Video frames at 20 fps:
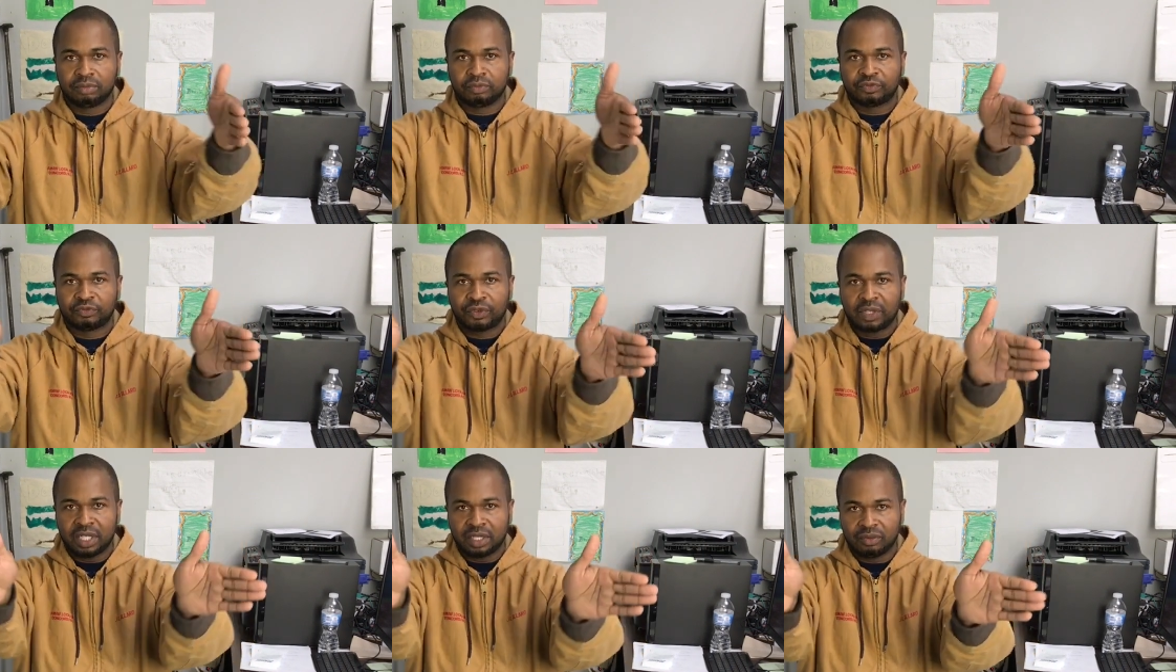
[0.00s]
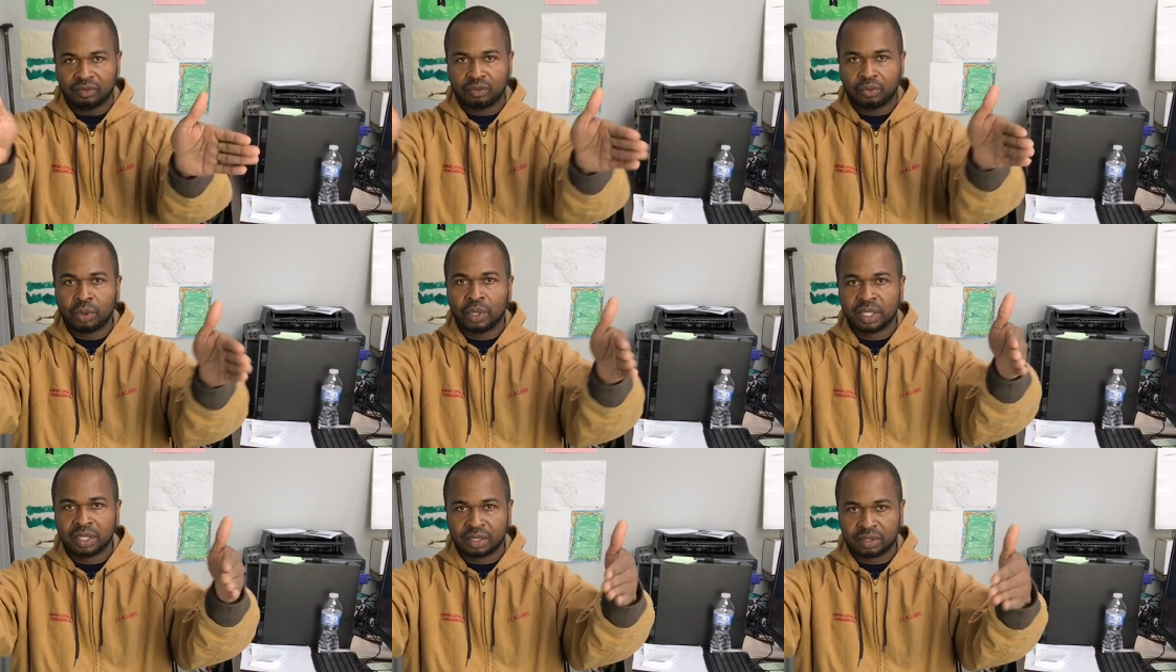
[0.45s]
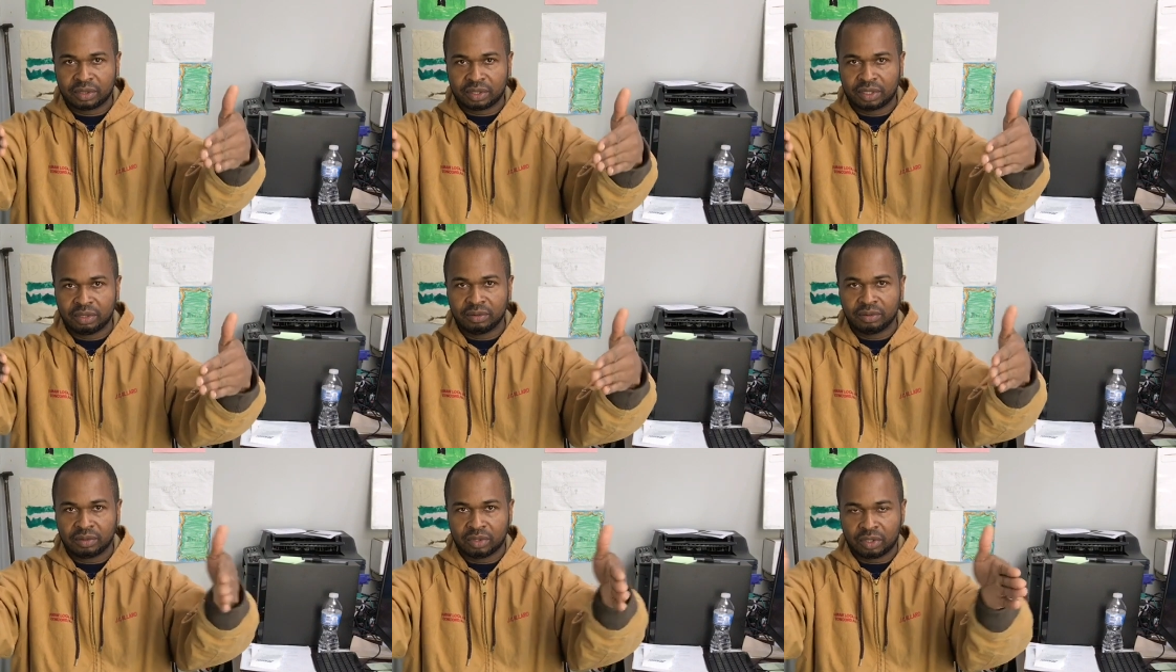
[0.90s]
front
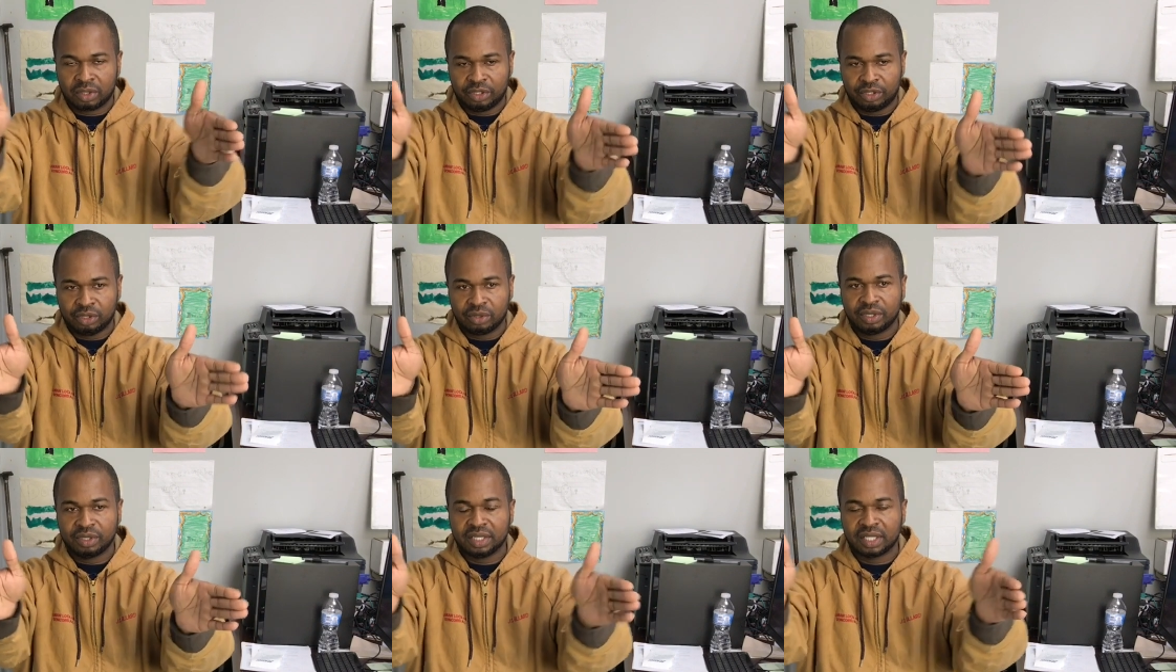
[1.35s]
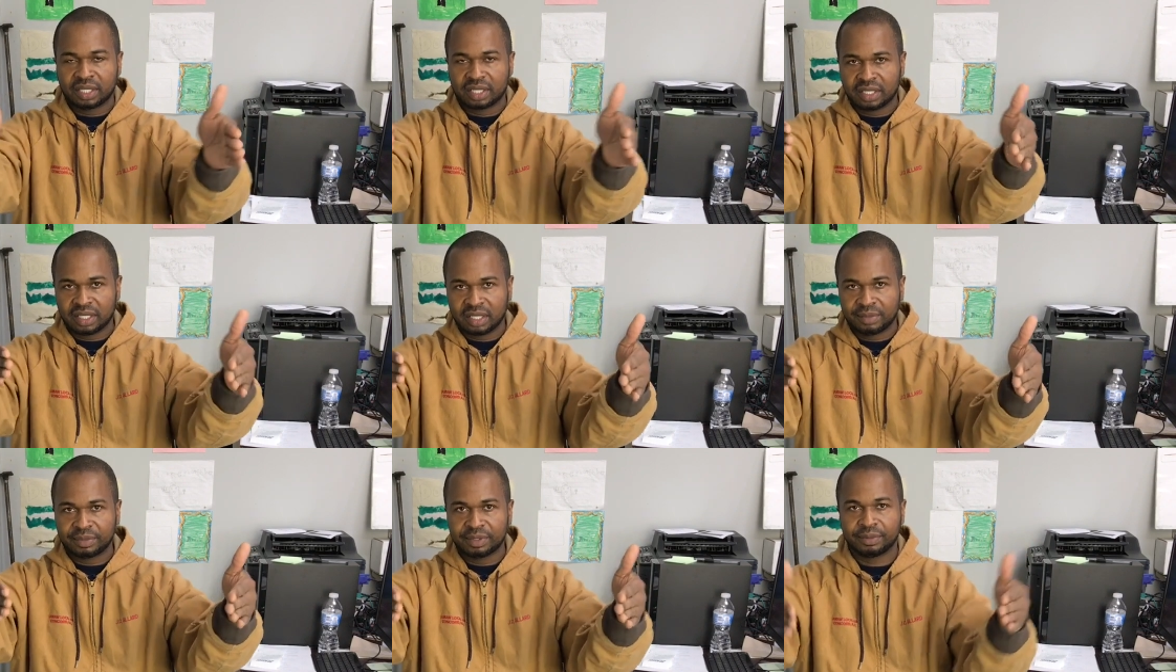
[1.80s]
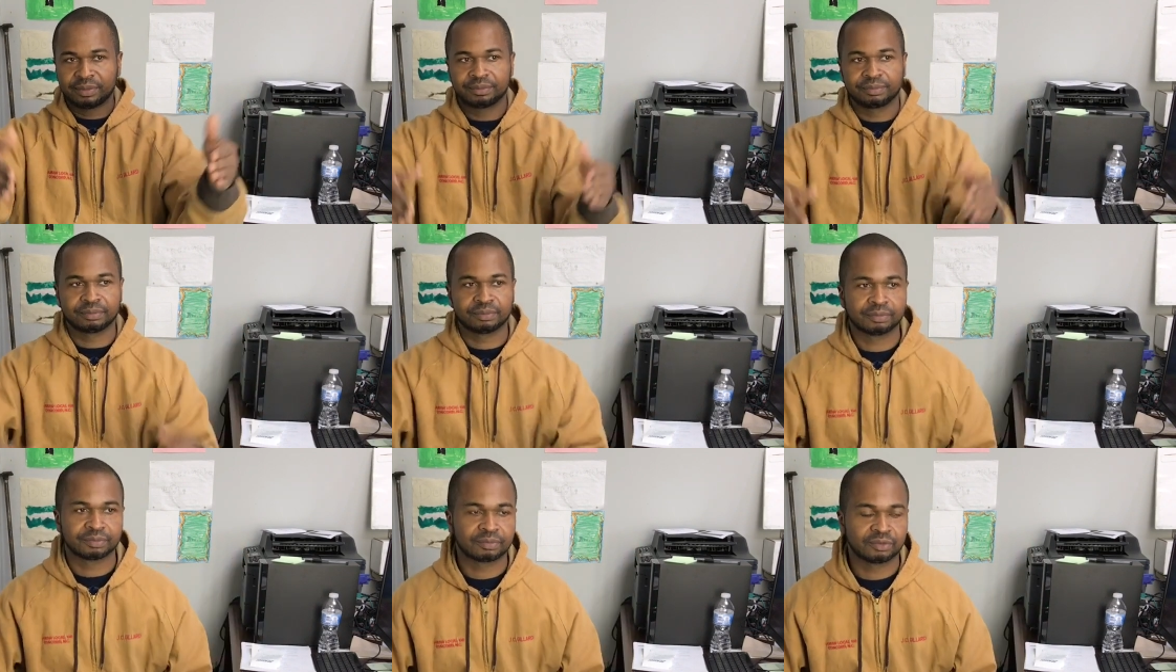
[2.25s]
wheels are doing this number,
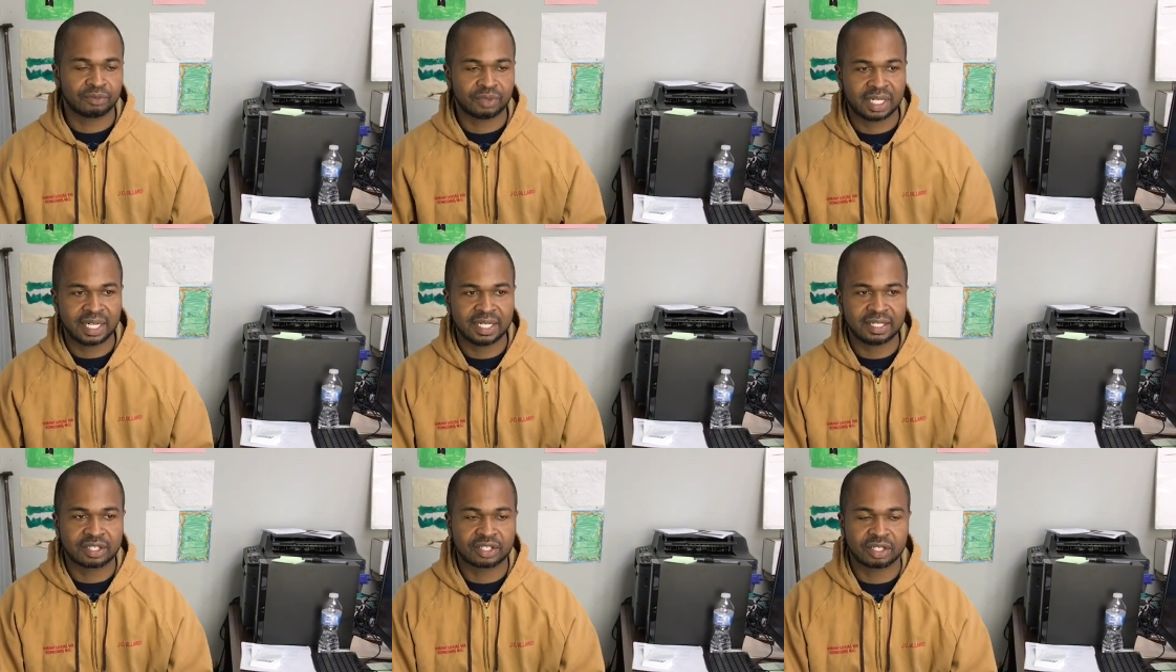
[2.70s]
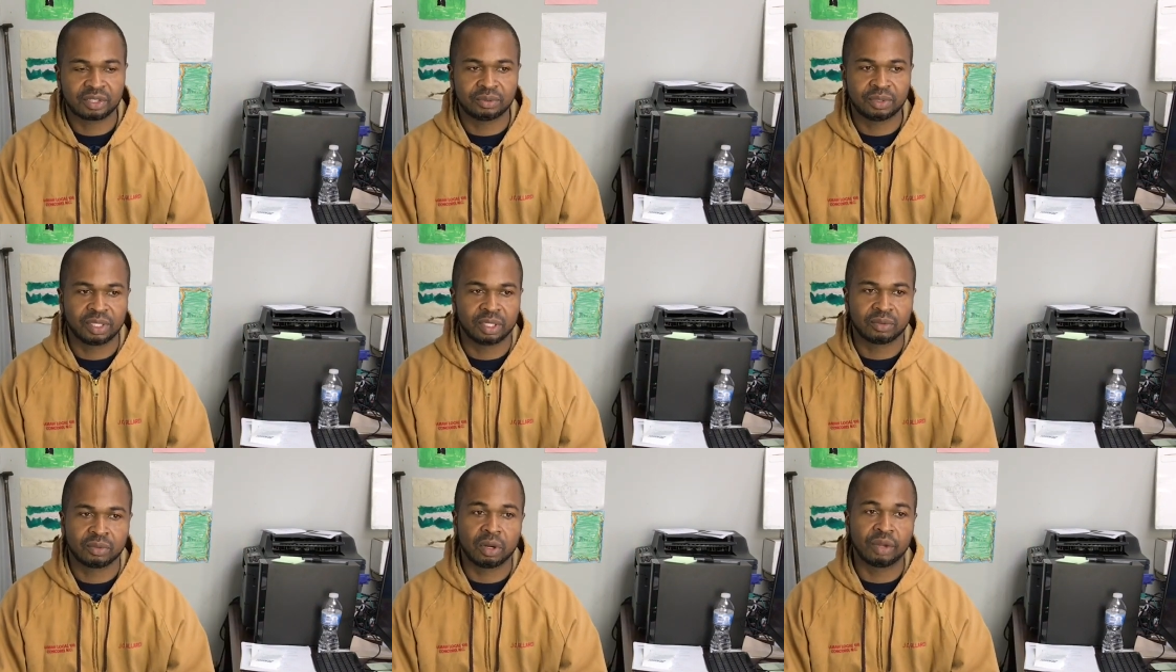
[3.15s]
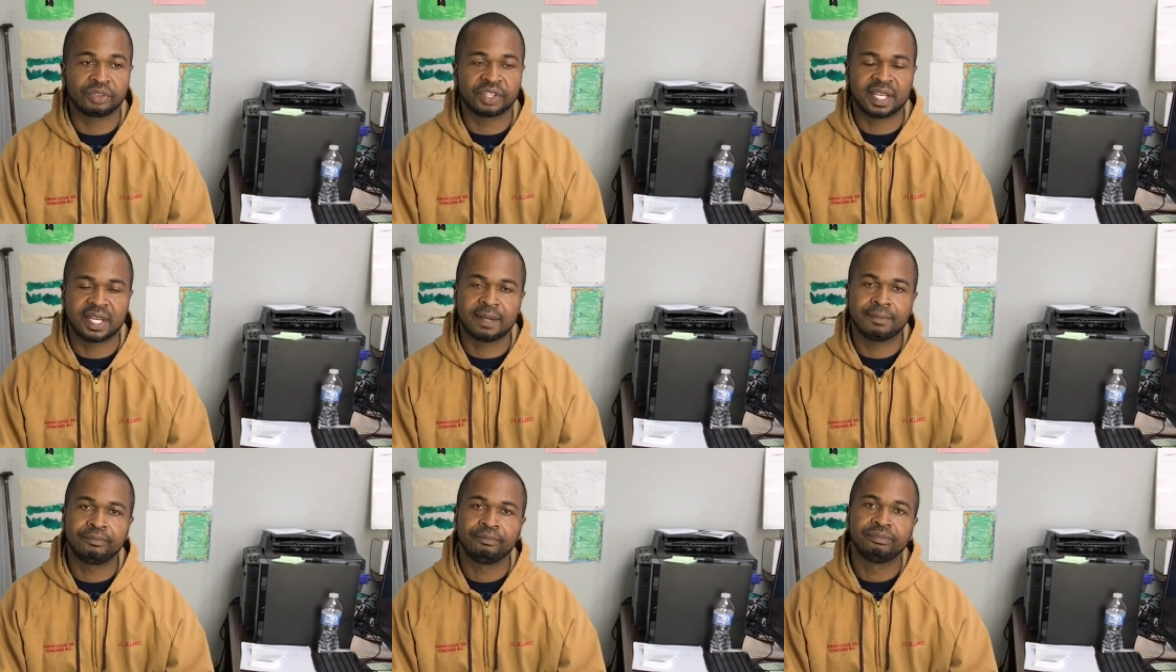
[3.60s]
right? So we don't want
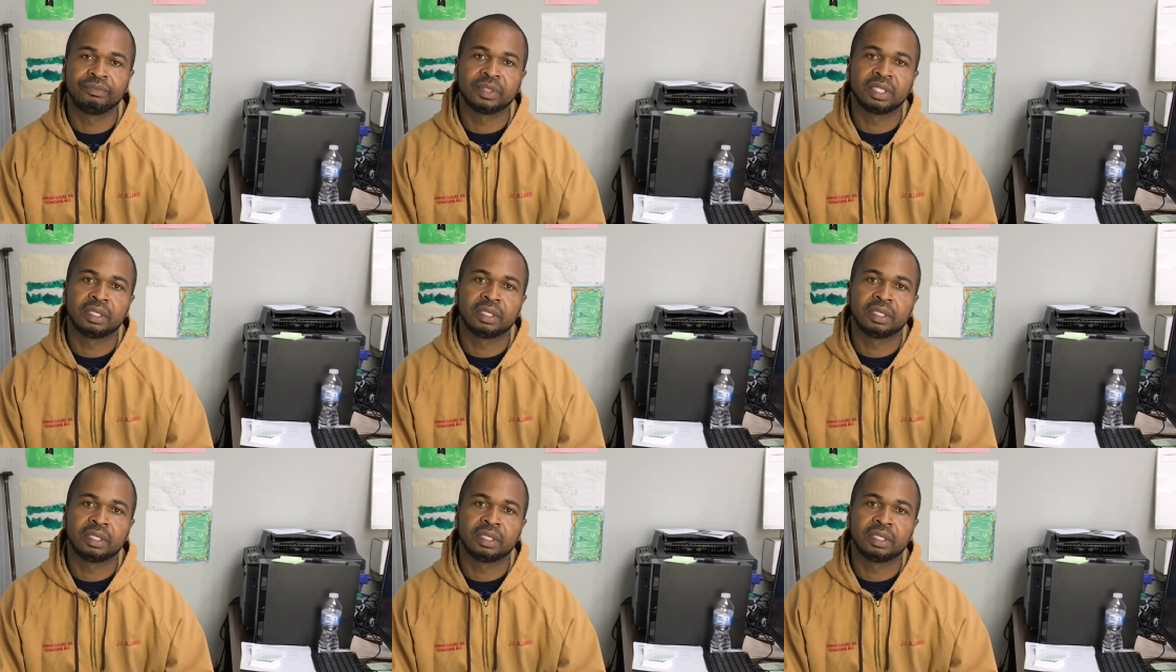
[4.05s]
that.